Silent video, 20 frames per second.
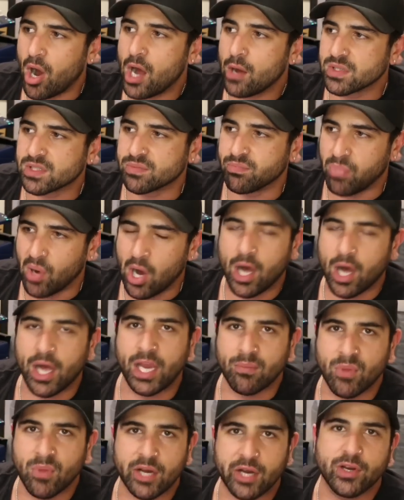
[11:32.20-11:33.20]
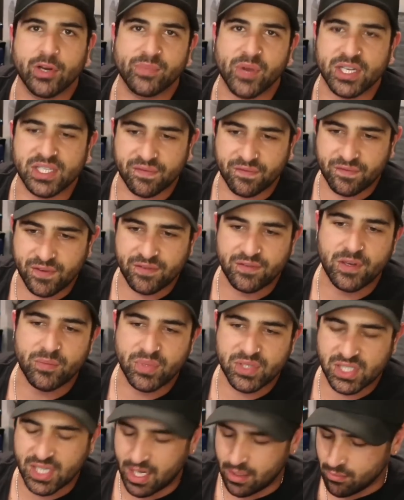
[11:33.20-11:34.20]
I was buying my cryptos at
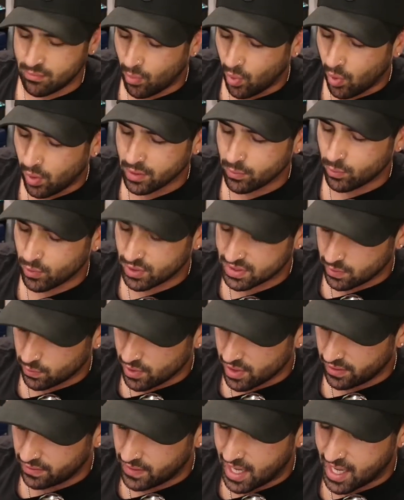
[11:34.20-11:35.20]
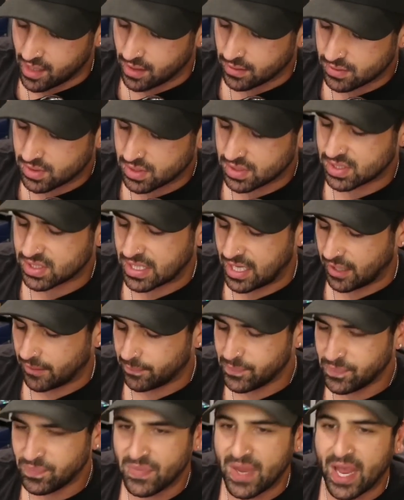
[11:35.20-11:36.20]
50% more than what they're worth now, just
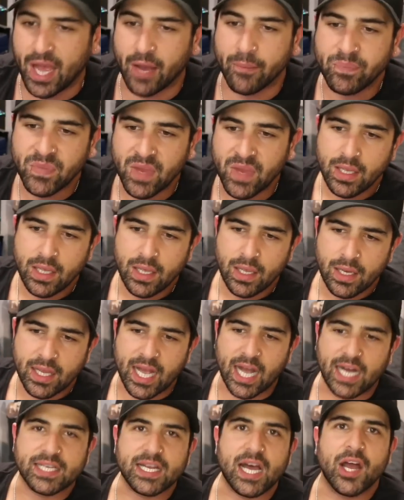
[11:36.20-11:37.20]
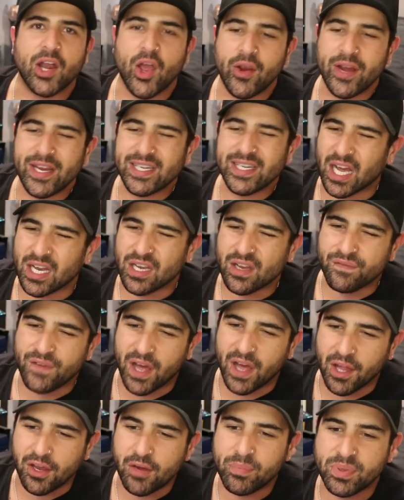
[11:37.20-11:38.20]
saying. Now, Cardano is
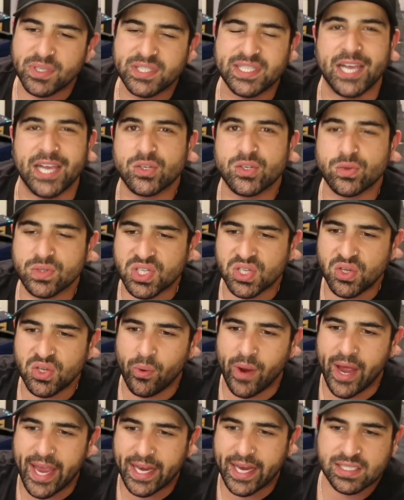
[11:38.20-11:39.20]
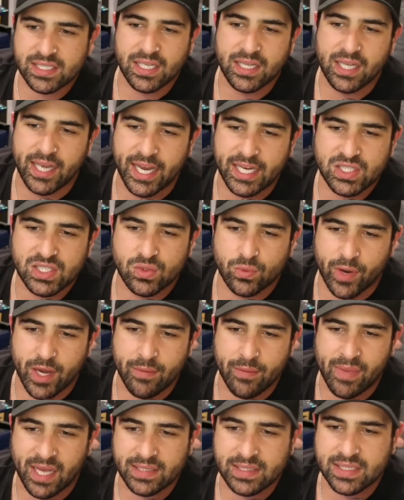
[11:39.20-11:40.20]
undervalued, potential 2x in the next
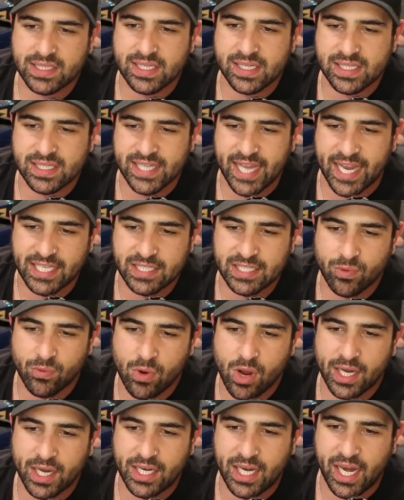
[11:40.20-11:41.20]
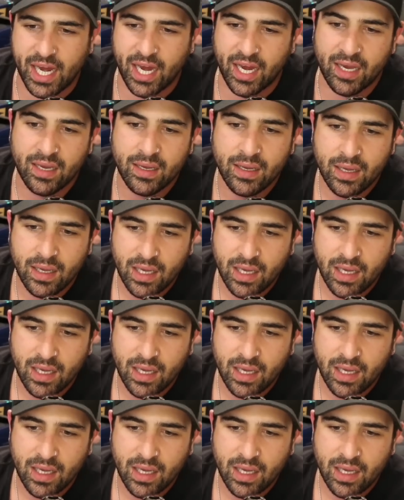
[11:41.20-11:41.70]
three months, says Santiment right here.